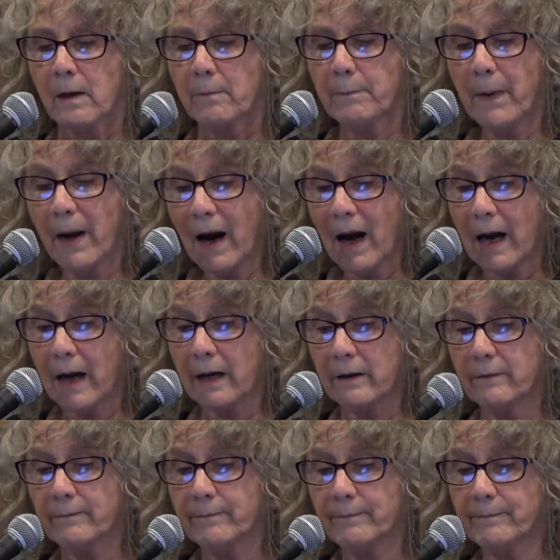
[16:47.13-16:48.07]

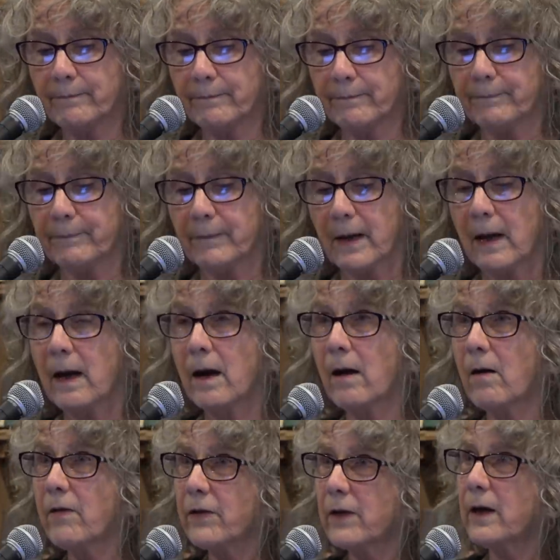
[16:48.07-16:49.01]
But
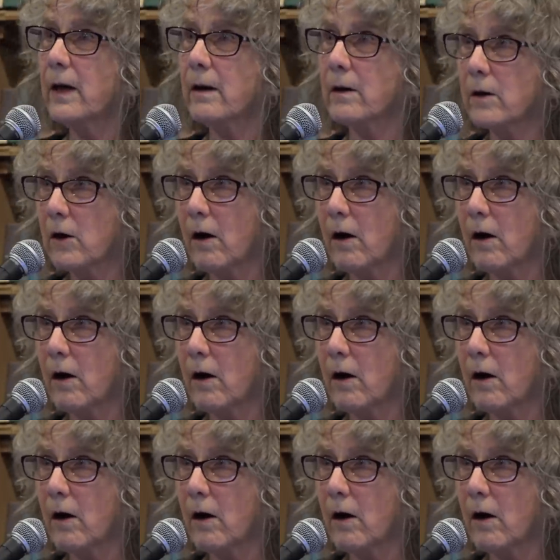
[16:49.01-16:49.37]
healthcare